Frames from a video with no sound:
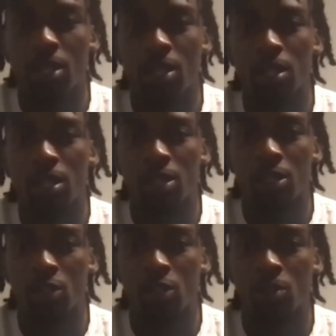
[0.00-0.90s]
there
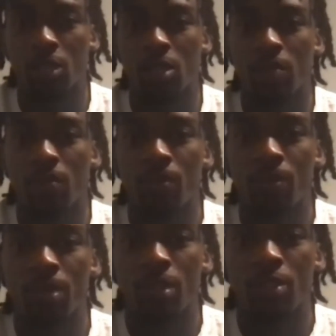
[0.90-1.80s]
along the way.
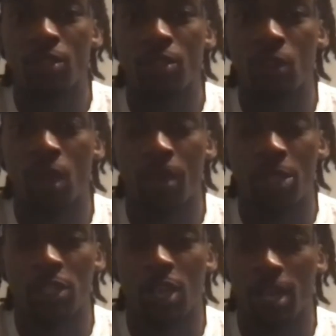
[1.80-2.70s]
So I made
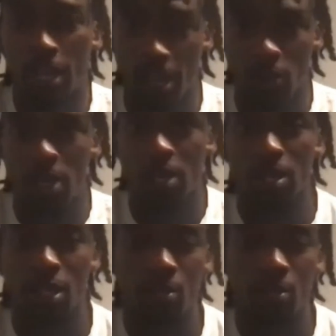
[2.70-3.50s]
sure I handled